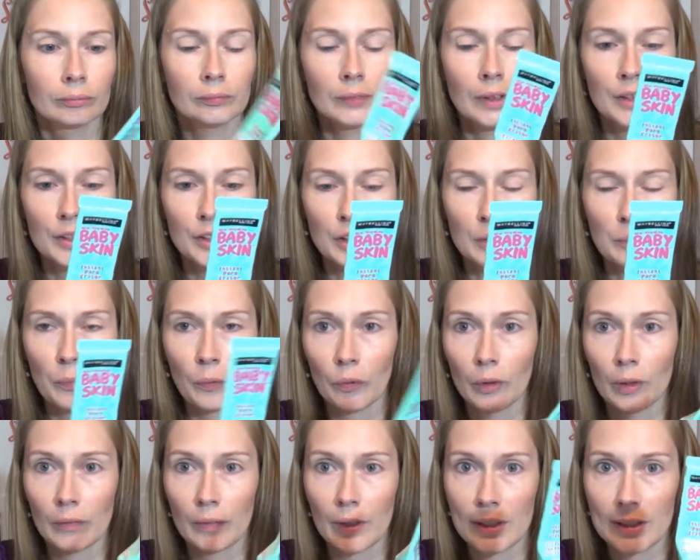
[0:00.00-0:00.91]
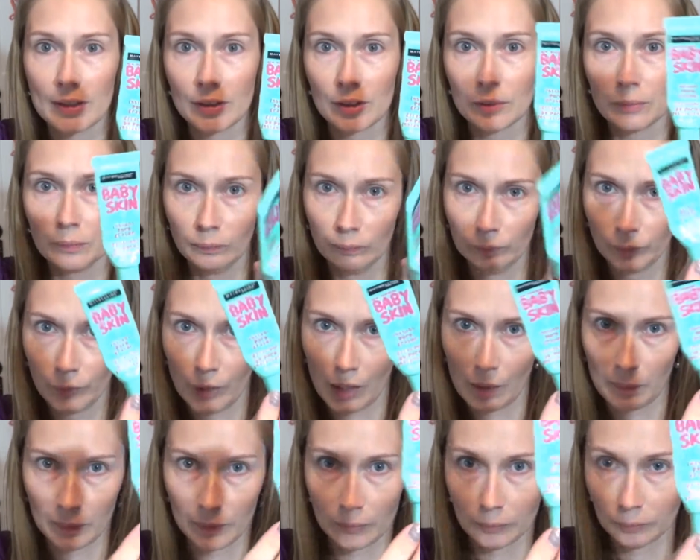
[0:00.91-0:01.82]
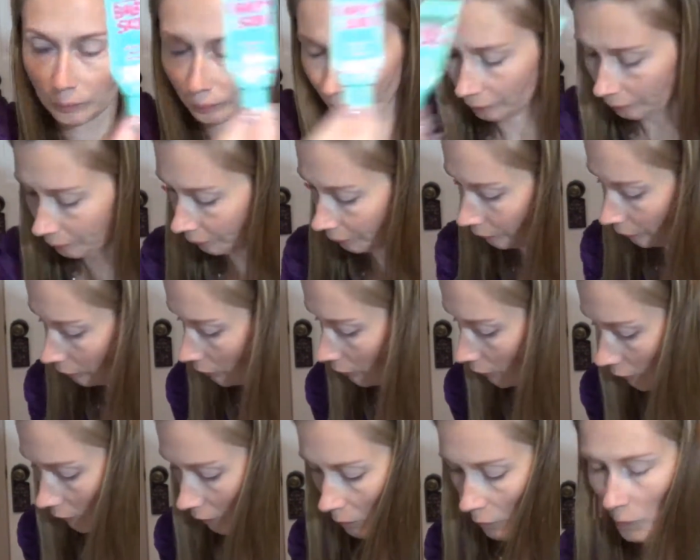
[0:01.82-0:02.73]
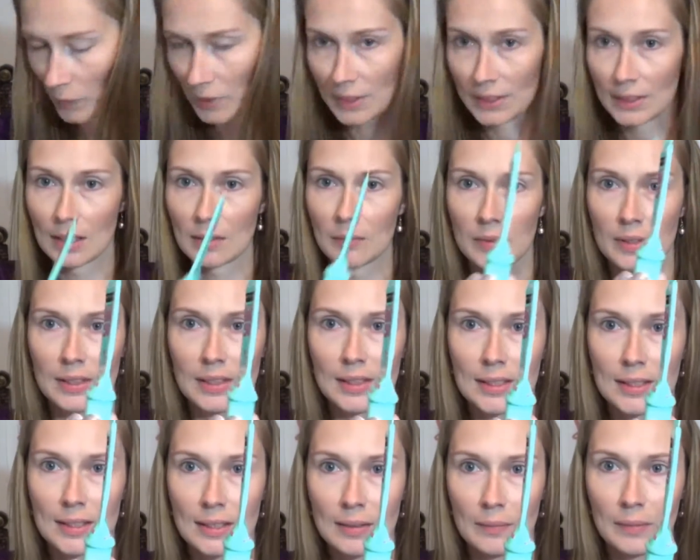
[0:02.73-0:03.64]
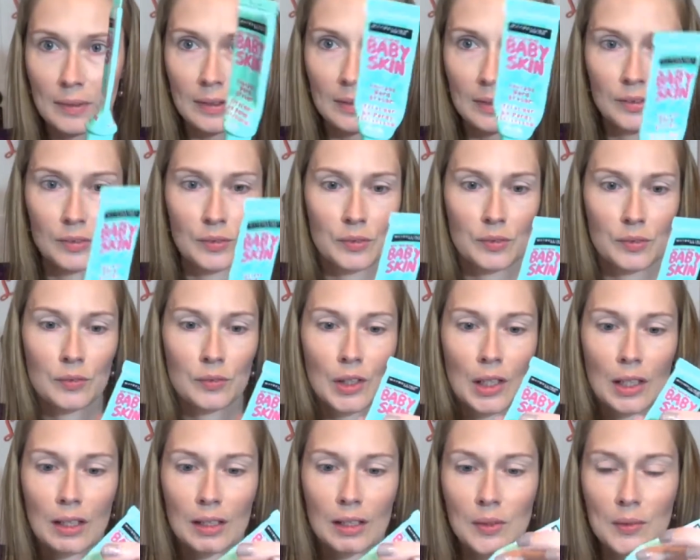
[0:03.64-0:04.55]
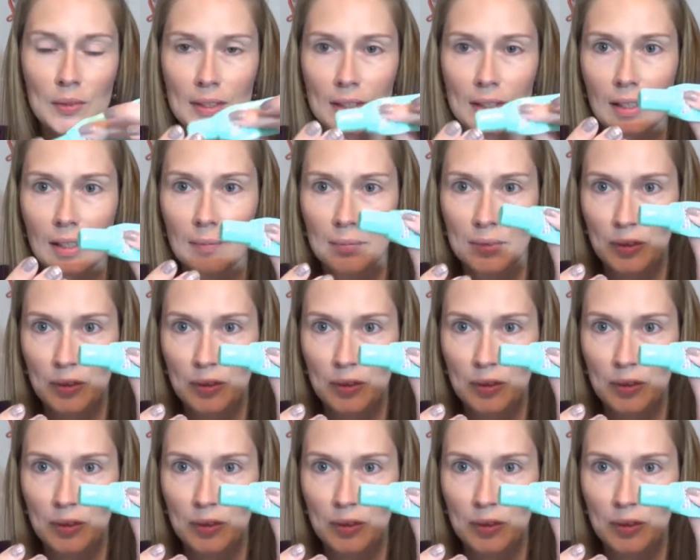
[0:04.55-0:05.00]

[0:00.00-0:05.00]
Instant Pore Eraser Primer. I'm almost done with this. I've been trying to use it up,